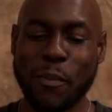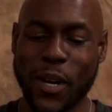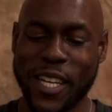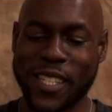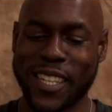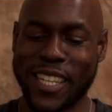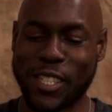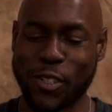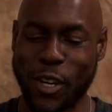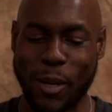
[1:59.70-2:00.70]

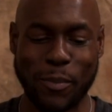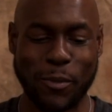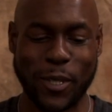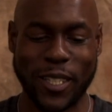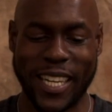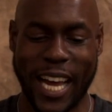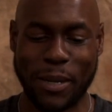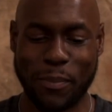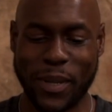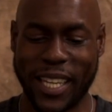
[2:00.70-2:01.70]
President Trump will
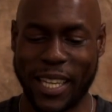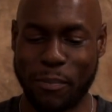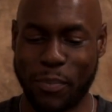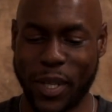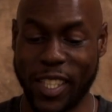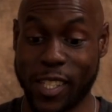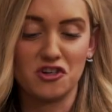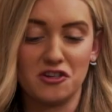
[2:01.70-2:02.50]
not be impeached